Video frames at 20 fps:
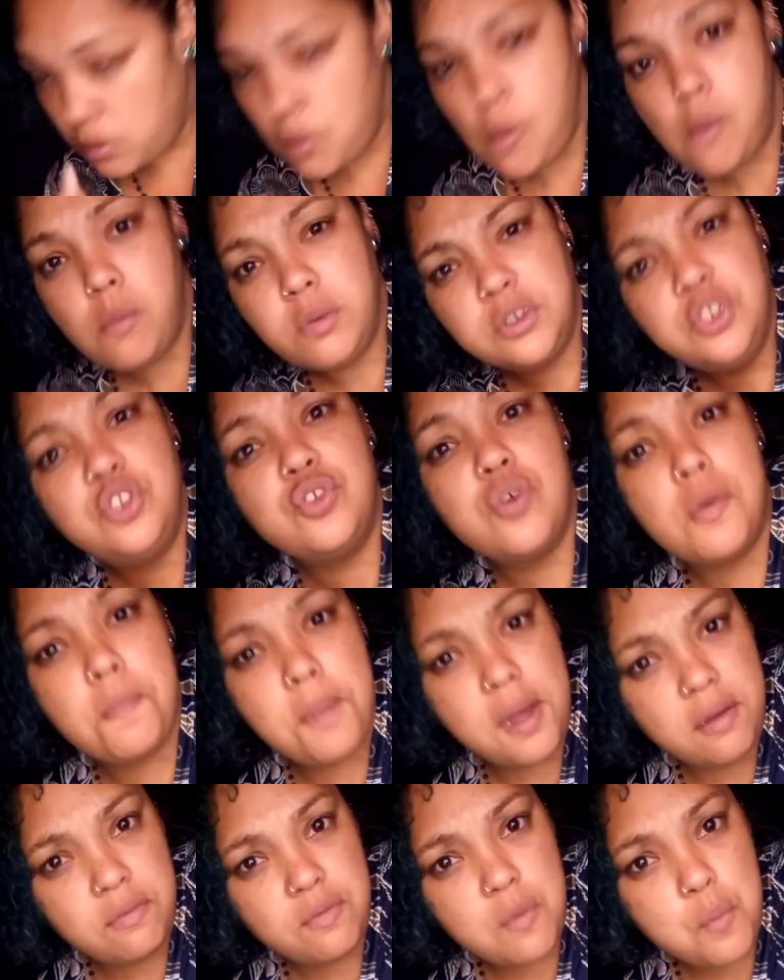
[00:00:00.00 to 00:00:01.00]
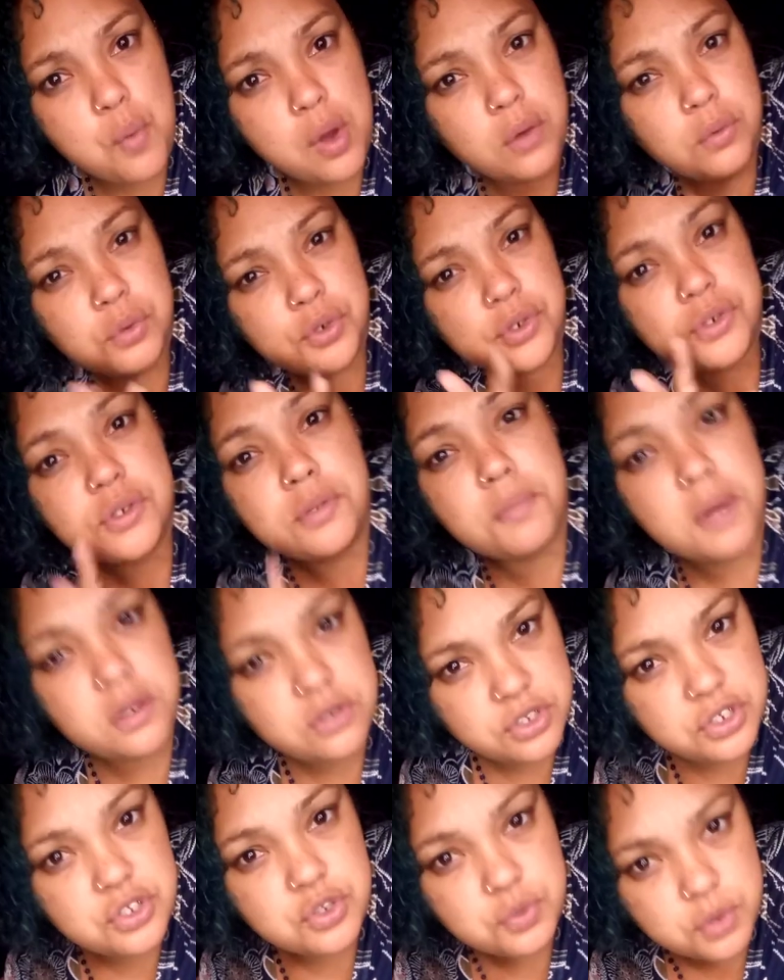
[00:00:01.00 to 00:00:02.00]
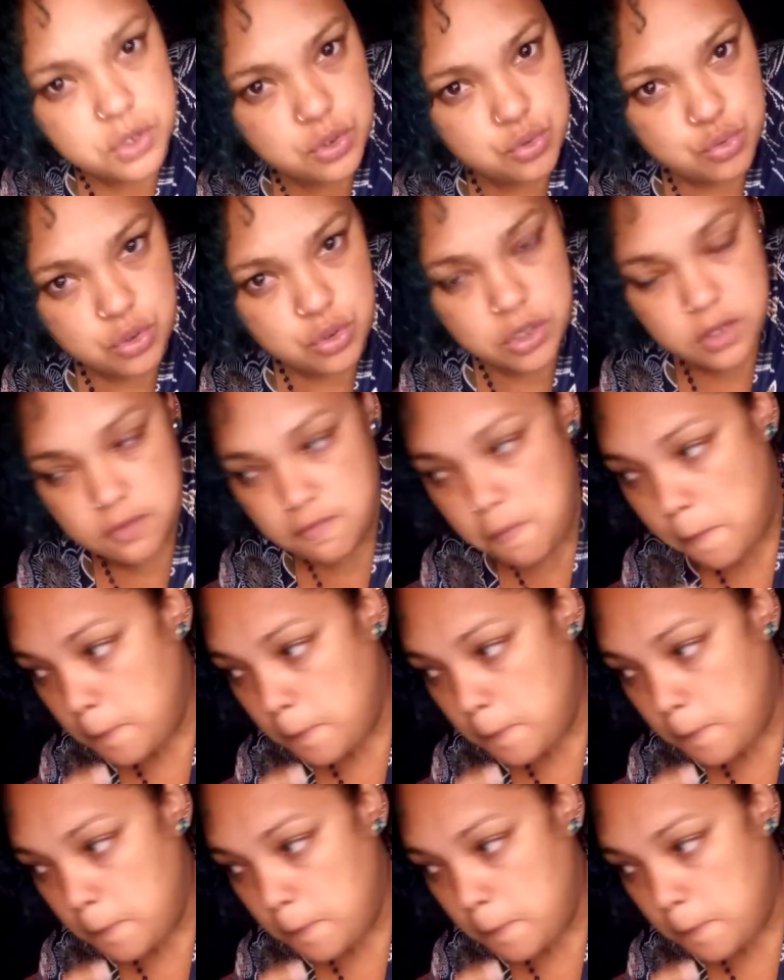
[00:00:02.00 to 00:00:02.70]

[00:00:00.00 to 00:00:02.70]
Well, when she got back from work, which was about 6 weeks ago,